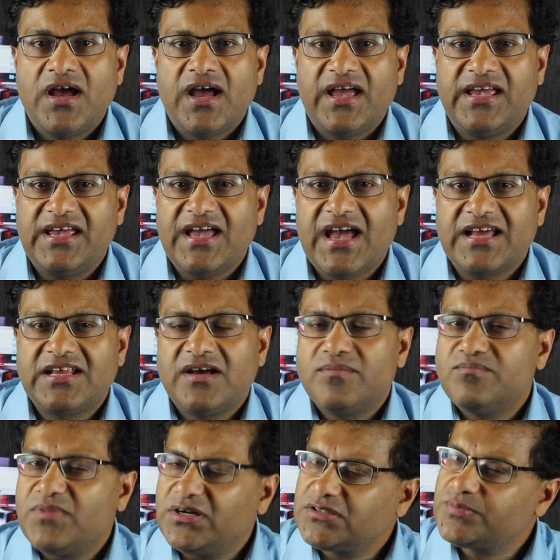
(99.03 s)
he had
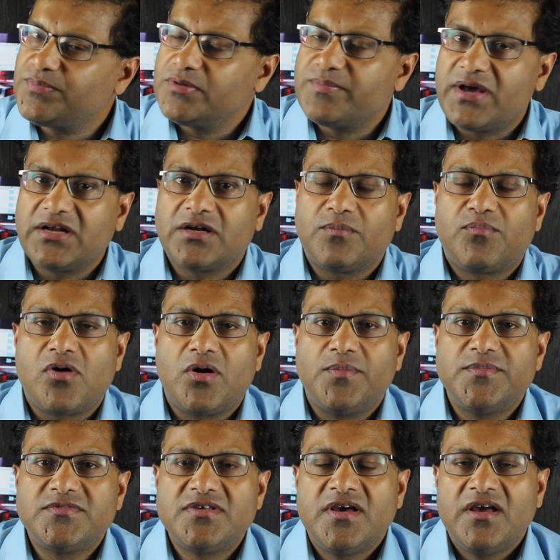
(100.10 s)
multiple medical
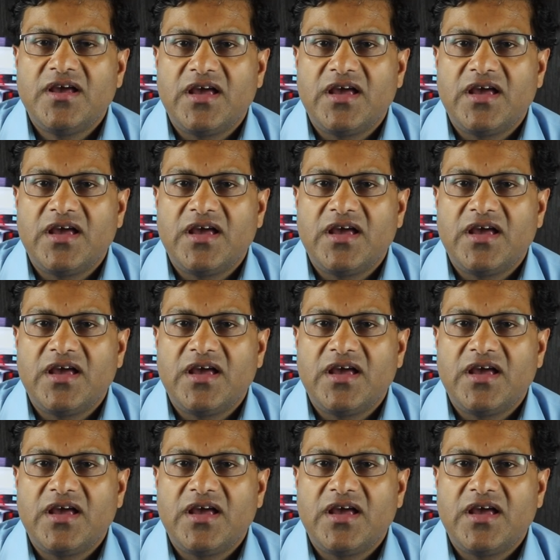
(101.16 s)
problems,